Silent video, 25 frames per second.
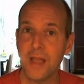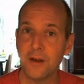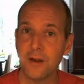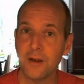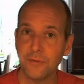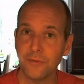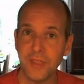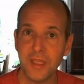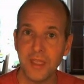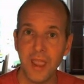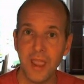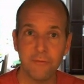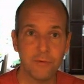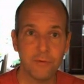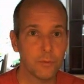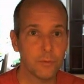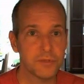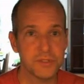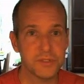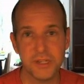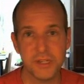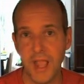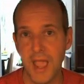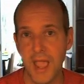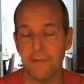I don't think
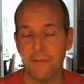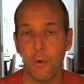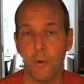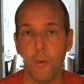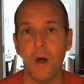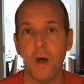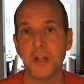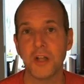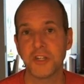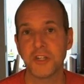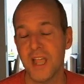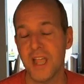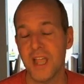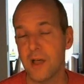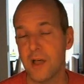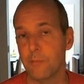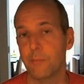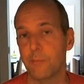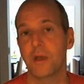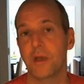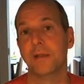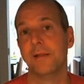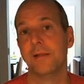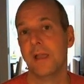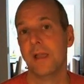everyone's going to have a washout,
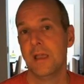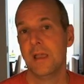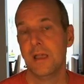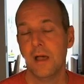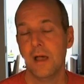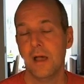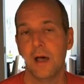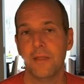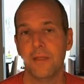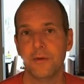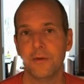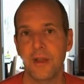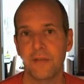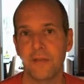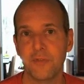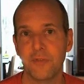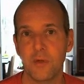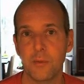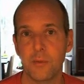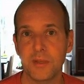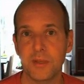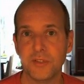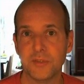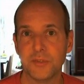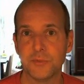but uh, there definitely
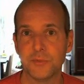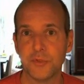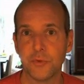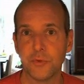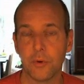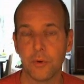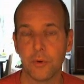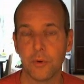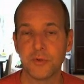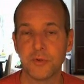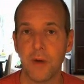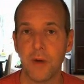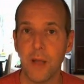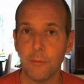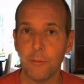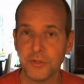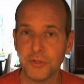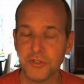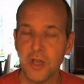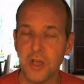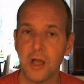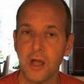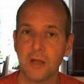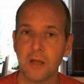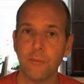will be some storms around. We'll
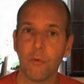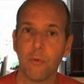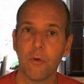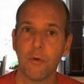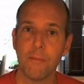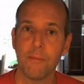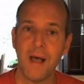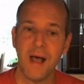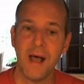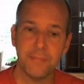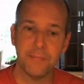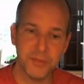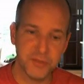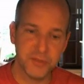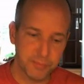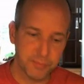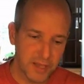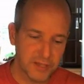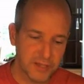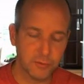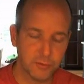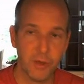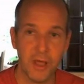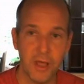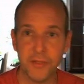talk more about the
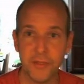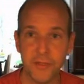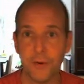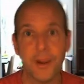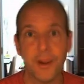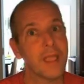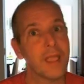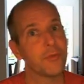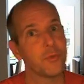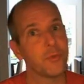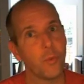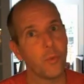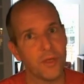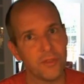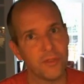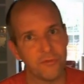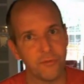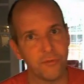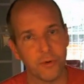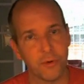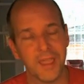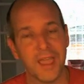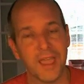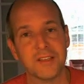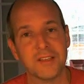space weather and the weather
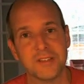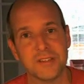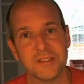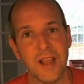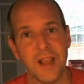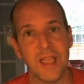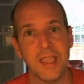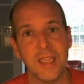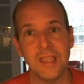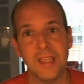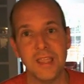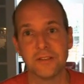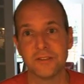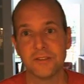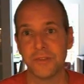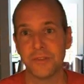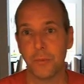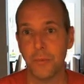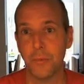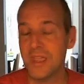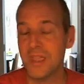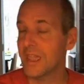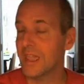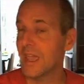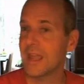forecast tonight into the
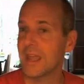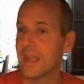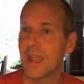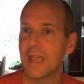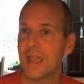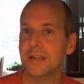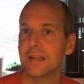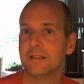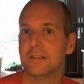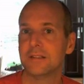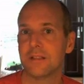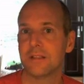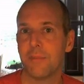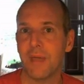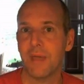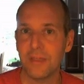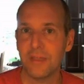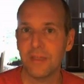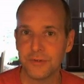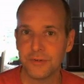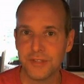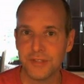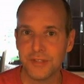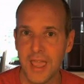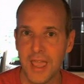weekend, heading to the
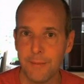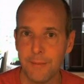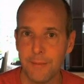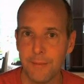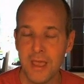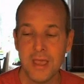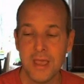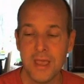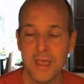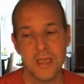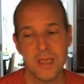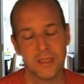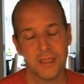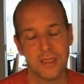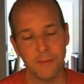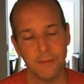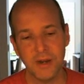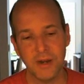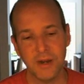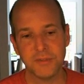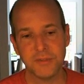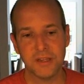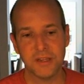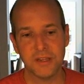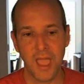Panthers game, coming
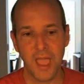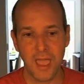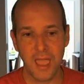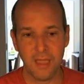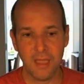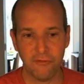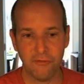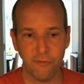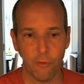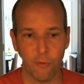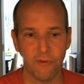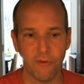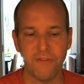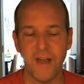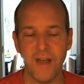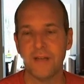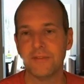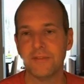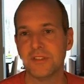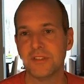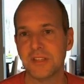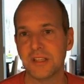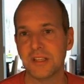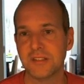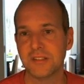up today at 4, 5,
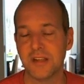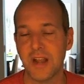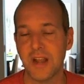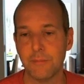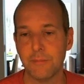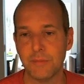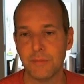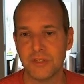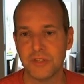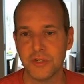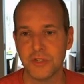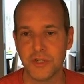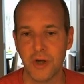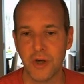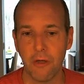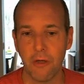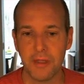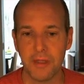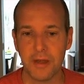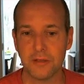and 6 on NBC Charlotte.